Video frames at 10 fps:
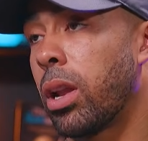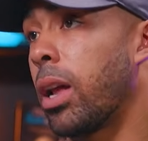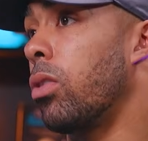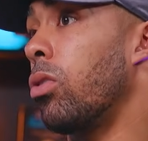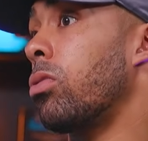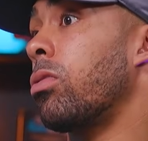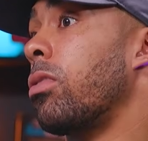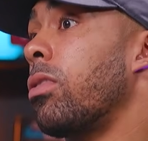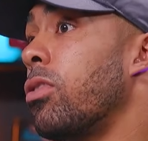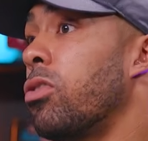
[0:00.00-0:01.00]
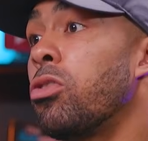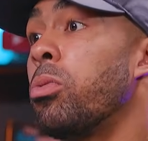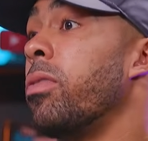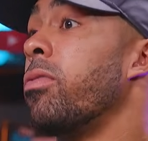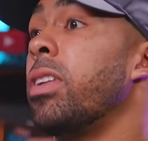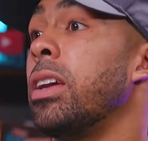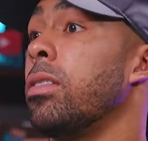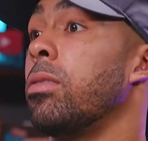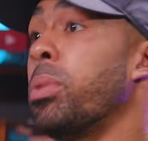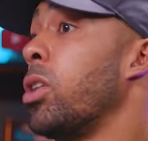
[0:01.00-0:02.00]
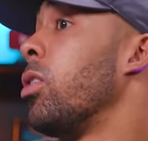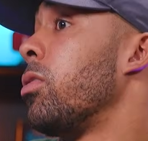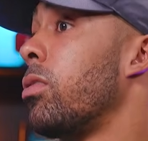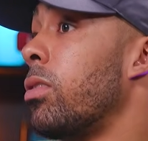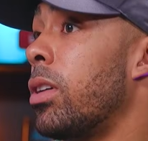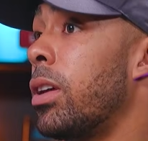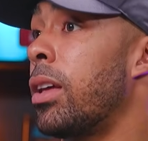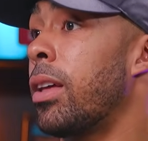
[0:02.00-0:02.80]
like lost, just doing things because.